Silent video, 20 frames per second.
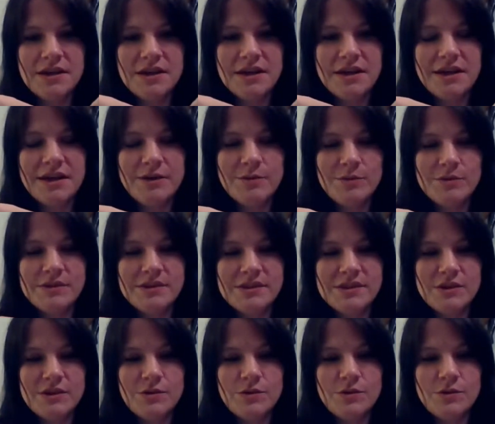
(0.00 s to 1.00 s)
uh, we'll
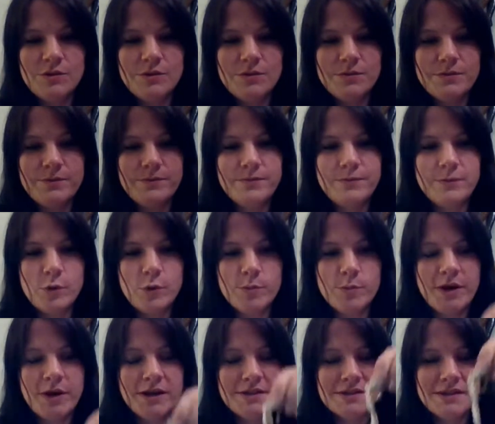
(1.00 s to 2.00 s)
do four
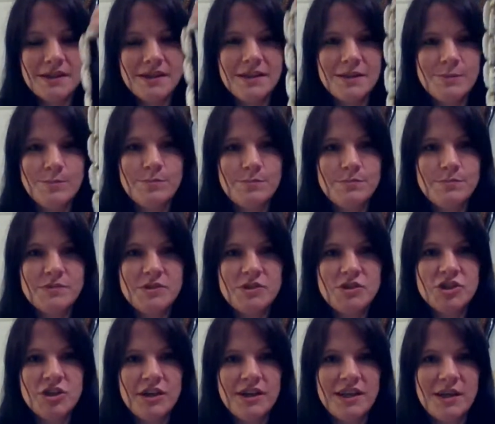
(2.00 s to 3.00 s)
bucks on the
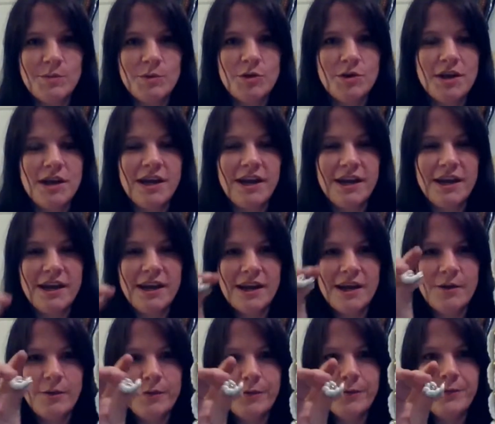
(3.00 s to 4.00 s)
chunky Monet,
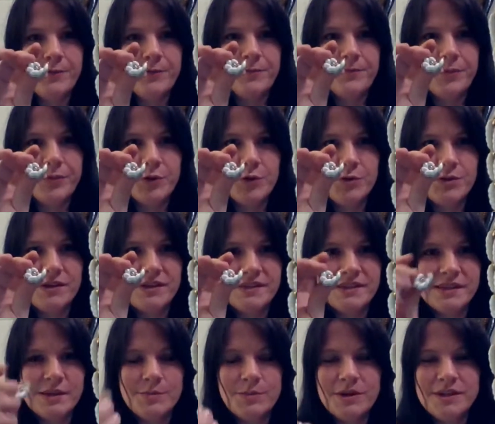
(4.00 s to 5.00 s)
and I will throw
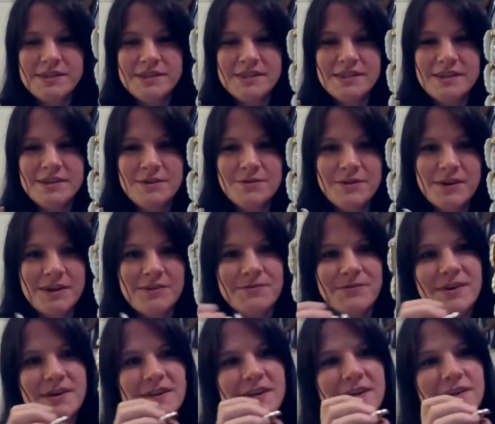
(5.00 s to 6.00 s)
these clip-ons in there if I can
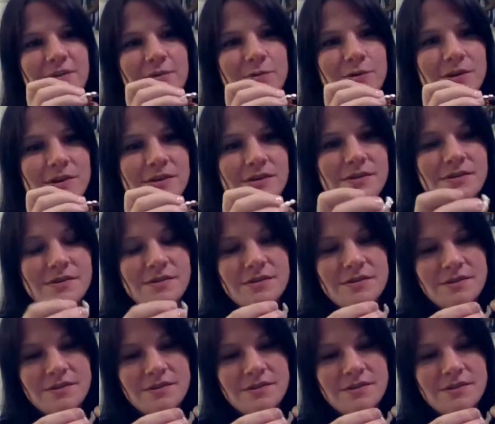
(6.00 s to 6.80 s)
find the other one.